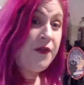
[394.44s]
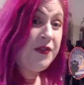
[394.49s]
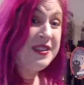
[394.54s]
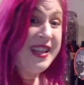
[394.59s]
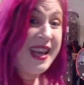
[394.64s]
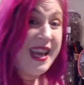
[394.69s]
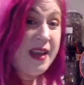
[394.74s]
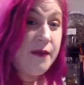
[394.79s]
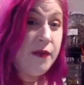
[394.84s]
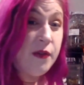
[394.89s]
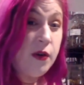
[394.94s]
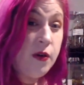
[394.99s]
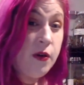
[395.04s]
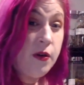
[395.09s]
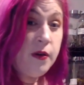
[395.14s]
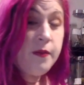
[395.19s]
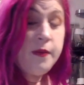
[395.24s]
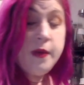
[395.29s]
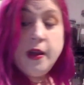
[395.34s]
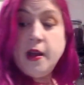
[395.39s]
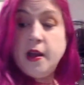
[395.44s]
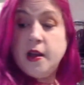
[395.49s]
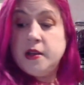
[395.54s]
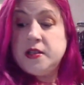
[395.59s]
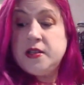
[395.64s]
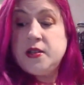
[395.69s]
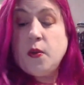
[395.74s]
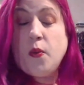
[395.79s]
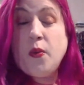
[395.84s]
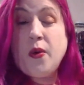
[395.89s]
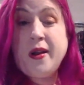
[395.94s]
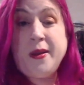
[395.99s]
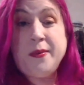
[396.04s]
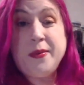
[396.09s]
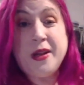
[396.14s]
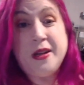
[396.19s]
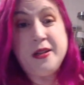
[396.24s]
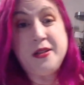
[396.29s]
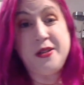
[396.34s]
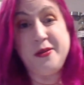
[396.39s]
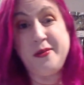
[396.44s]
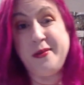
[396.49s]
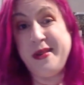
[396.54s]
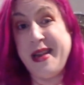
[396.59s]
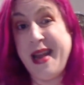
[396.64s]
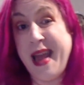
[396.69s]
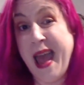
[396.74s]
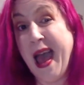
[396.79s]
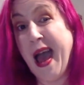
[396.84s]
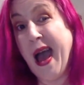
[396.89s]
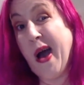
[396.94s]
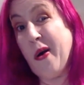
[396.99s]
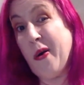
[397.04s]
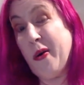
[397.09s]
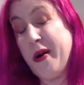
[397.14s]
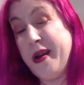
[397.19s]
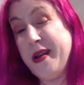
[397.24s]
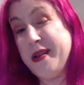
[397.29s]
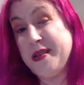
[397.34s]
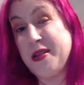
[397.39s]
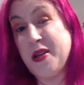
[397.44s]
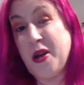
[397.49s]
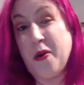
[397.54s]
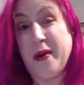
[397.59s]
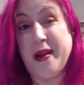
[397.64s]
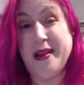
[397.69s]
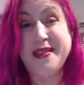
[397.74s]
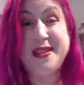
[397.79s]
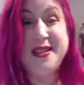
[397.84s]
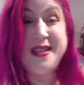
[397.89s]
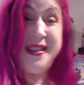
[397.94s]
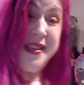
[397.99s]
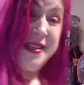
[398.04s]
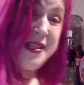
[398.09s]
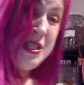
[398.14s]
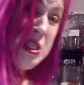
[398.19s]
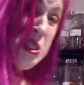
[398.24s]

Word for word: flavor. So what I'm going to do now is go into the